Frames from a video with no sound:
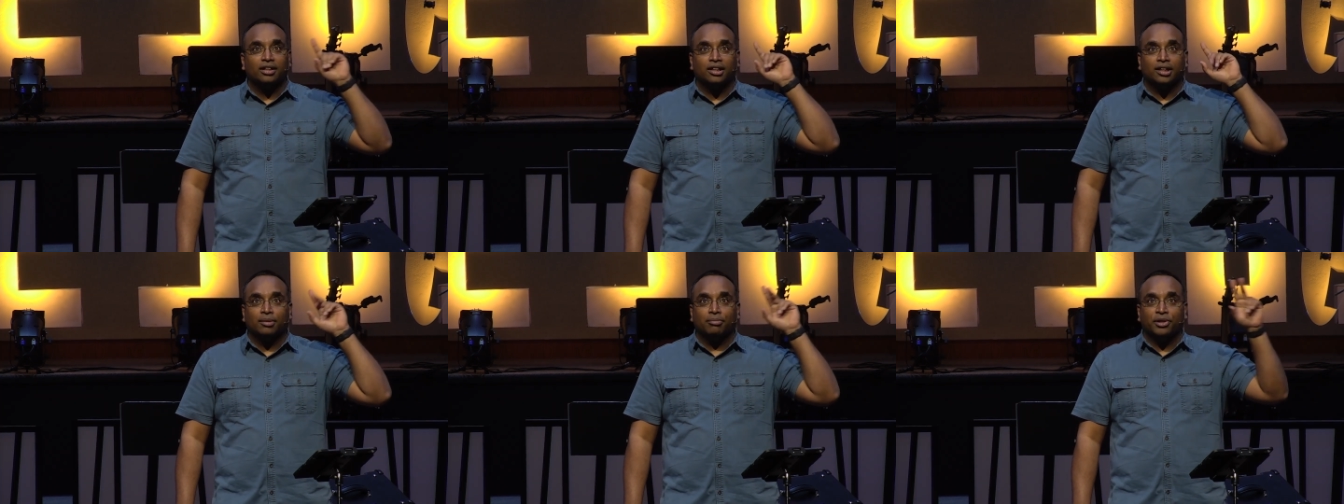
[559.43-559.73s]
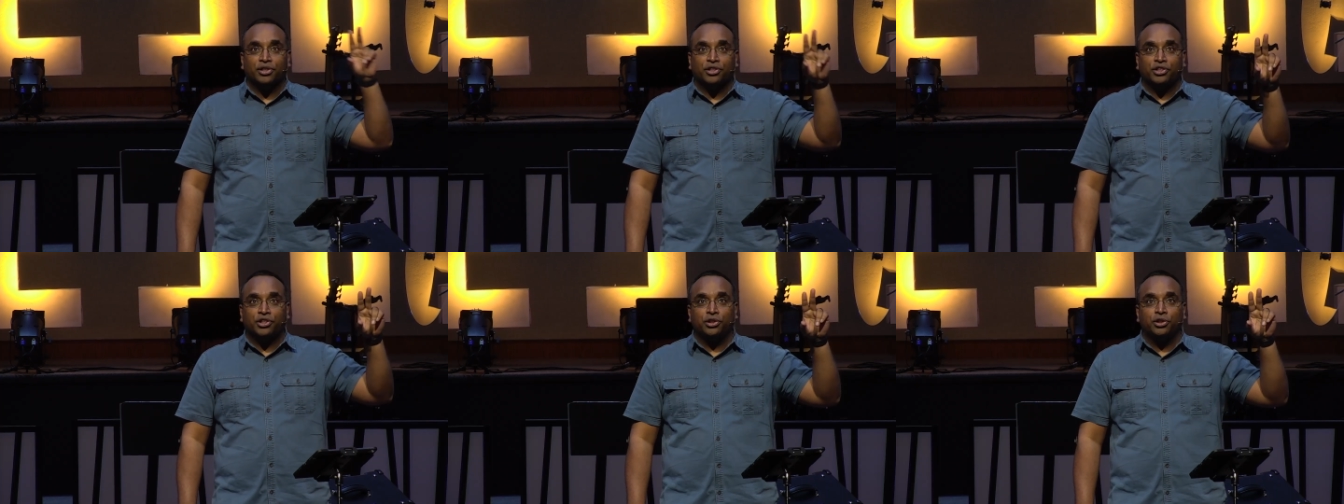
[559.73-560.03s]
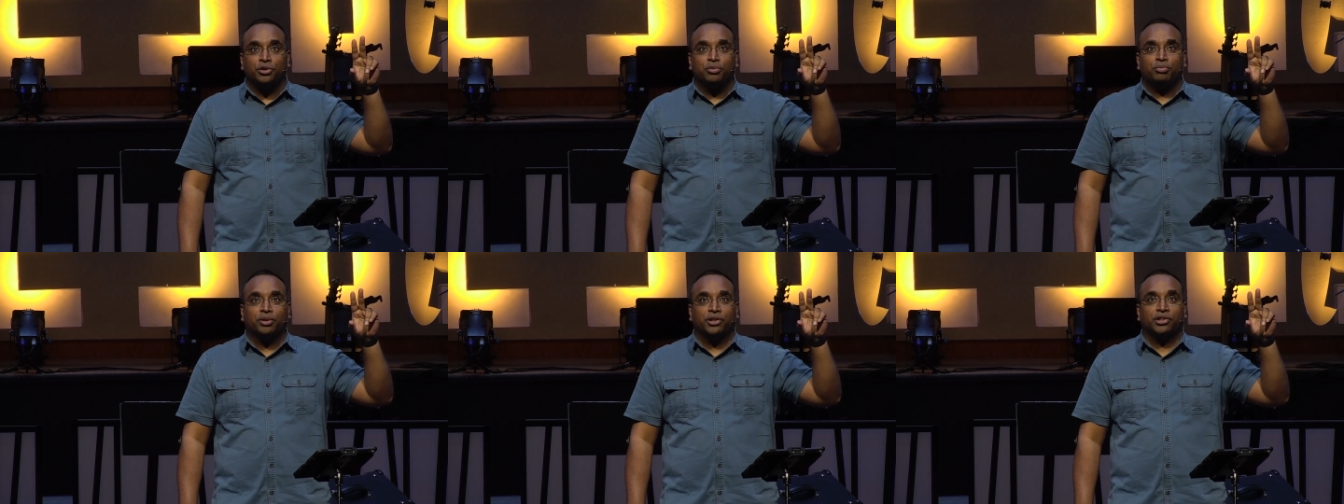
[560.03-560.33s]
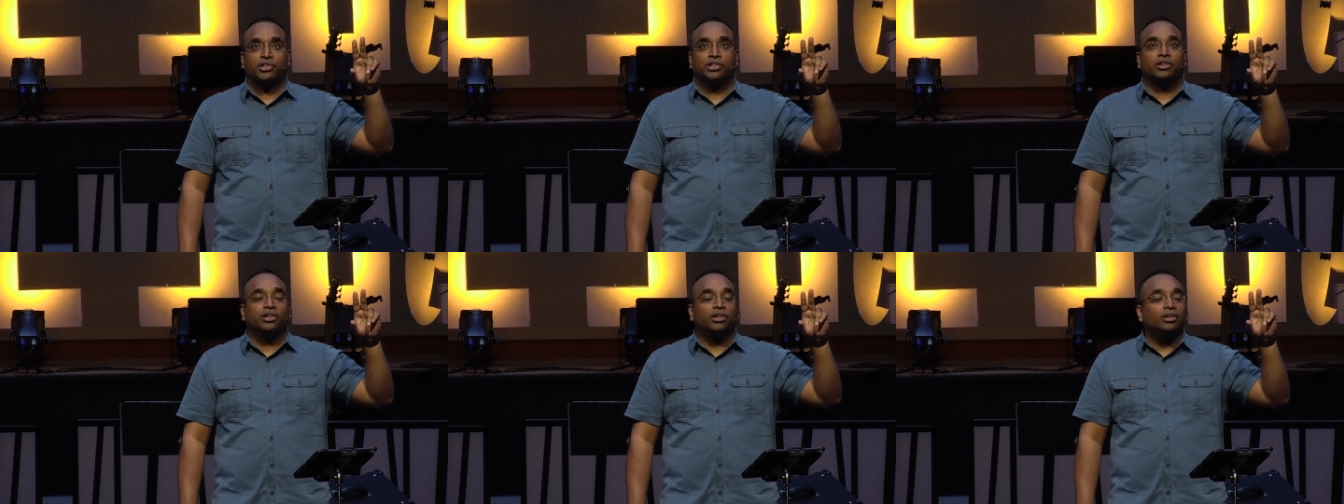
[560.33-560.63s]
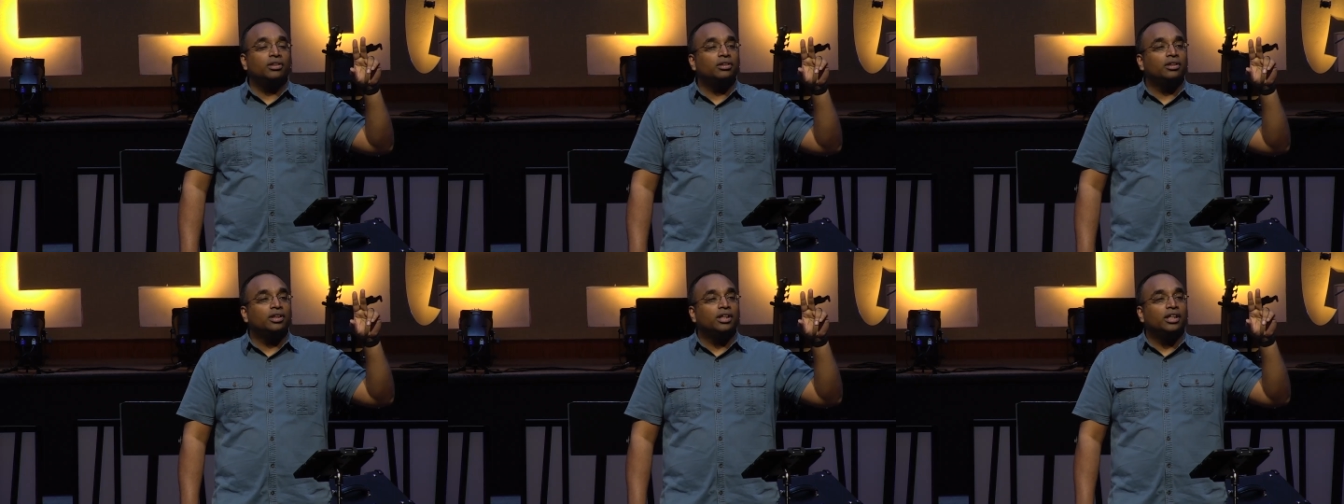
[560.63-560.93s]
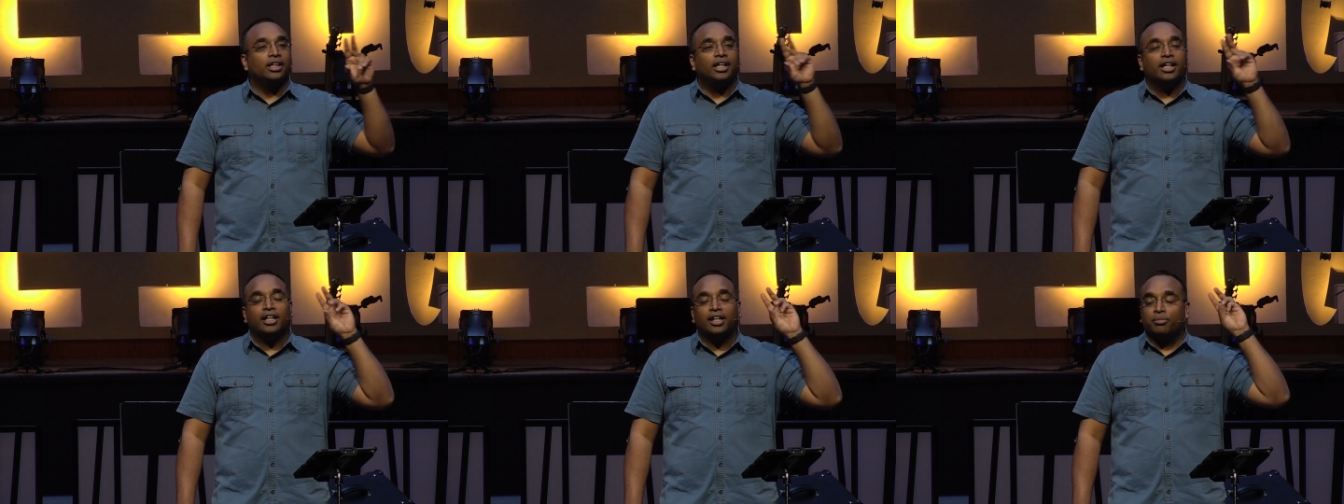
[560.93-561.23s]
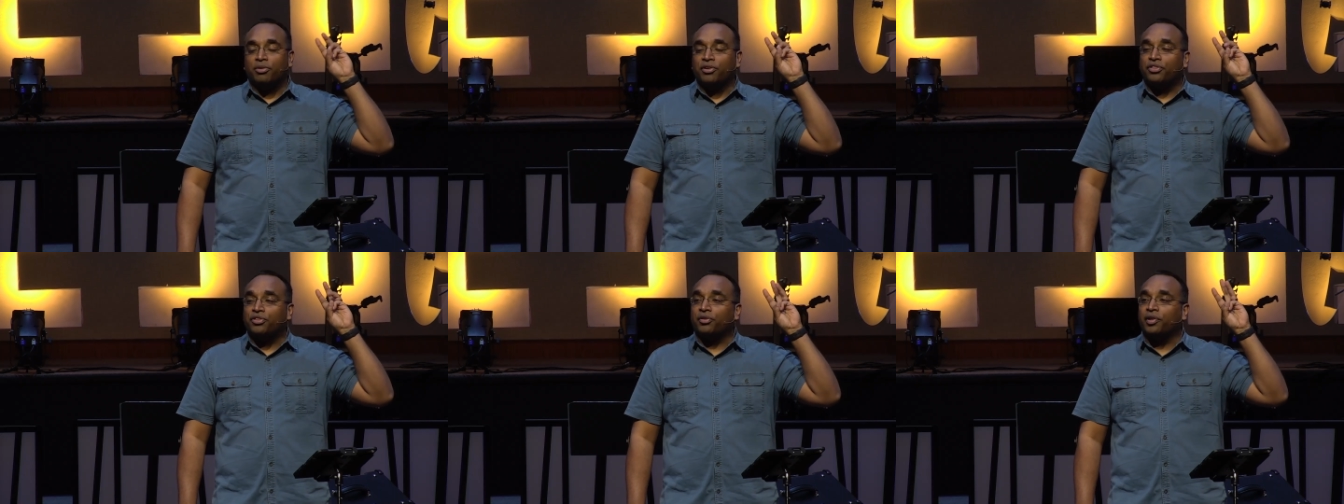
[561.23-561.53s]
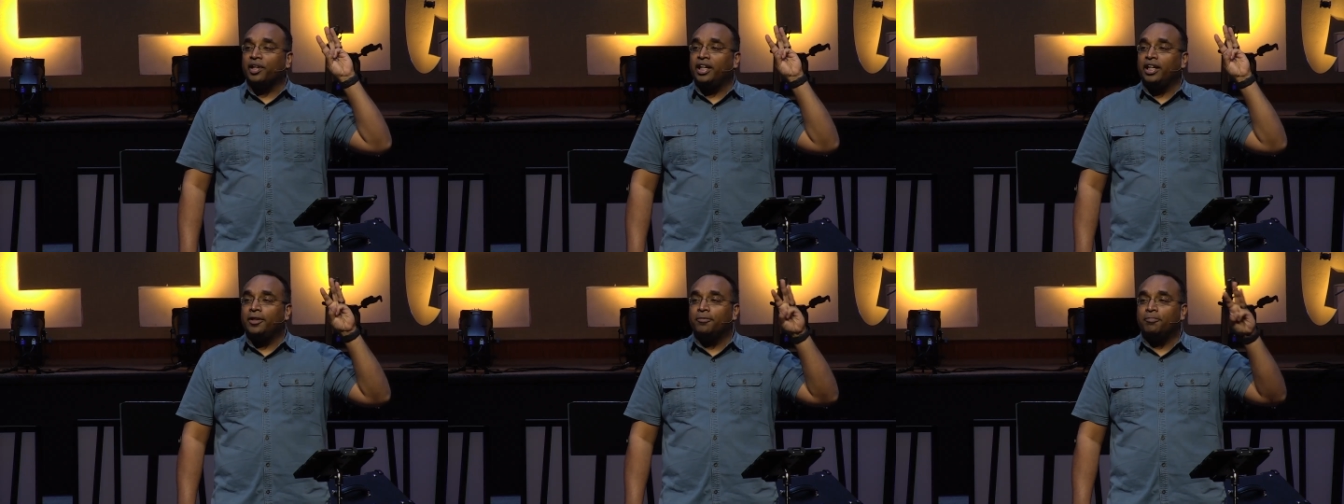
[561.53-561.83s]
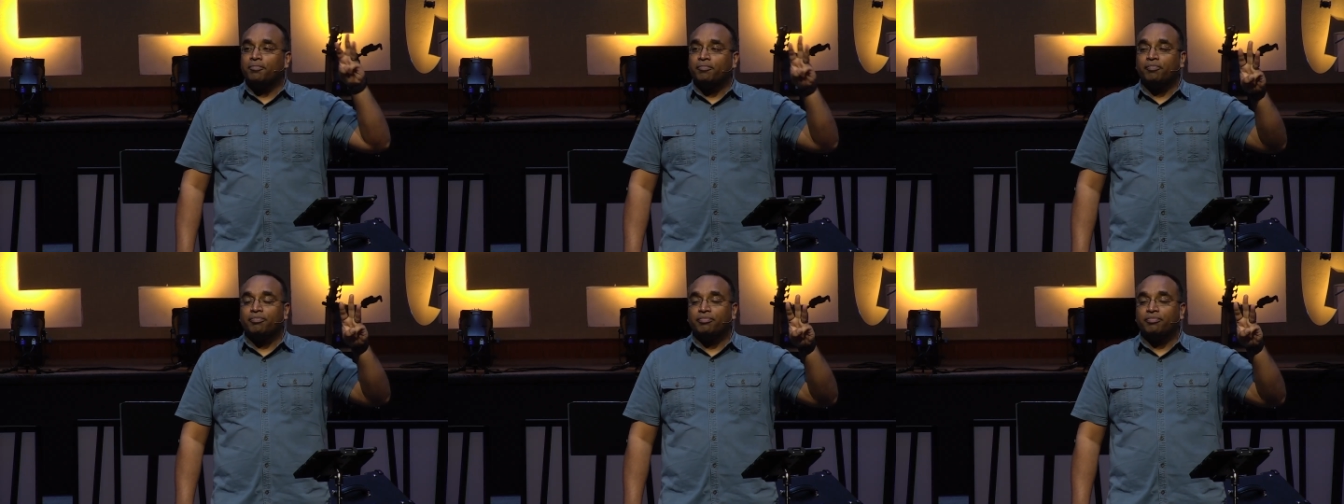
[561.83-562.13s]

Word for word: number 2, personal, and number 3,